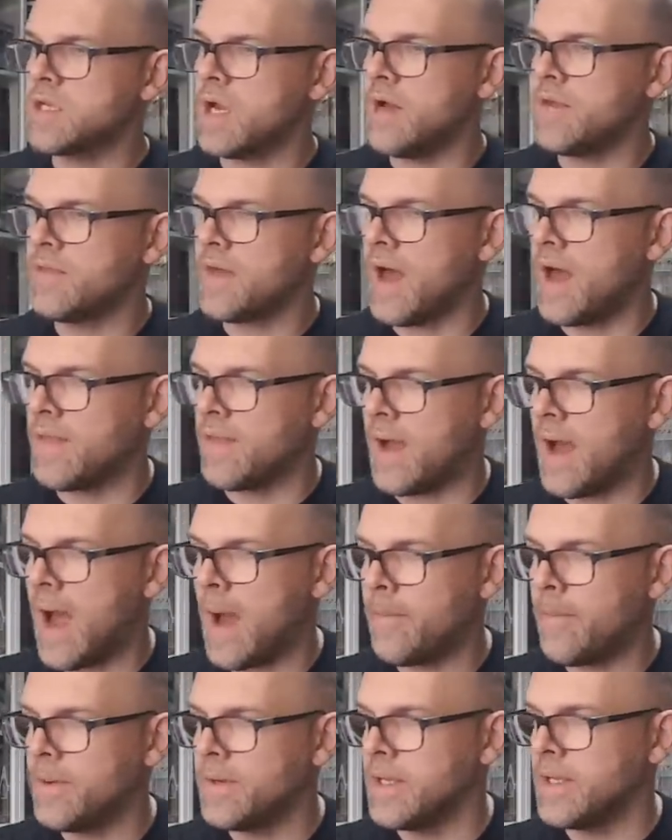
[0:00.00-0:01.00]
like that that
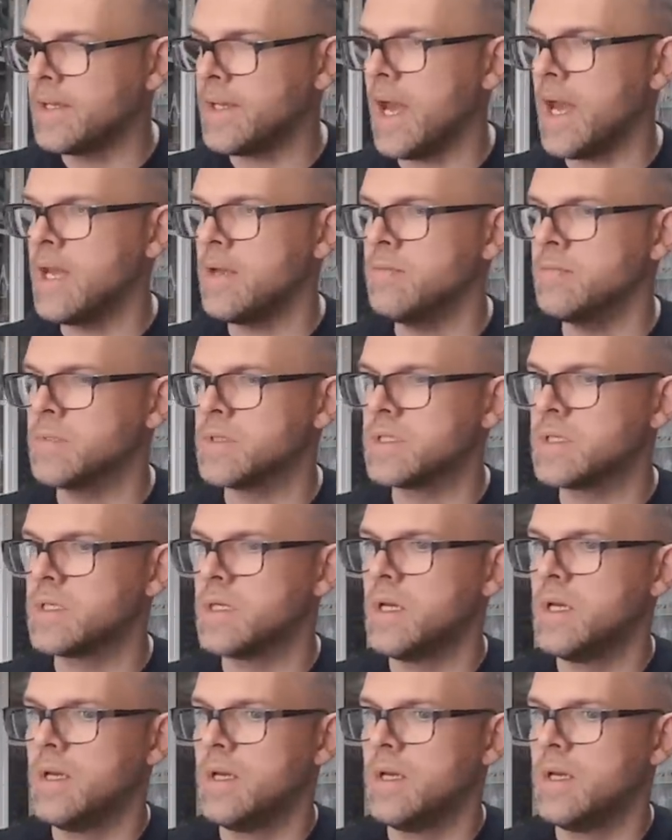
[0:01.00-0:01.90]
happened in games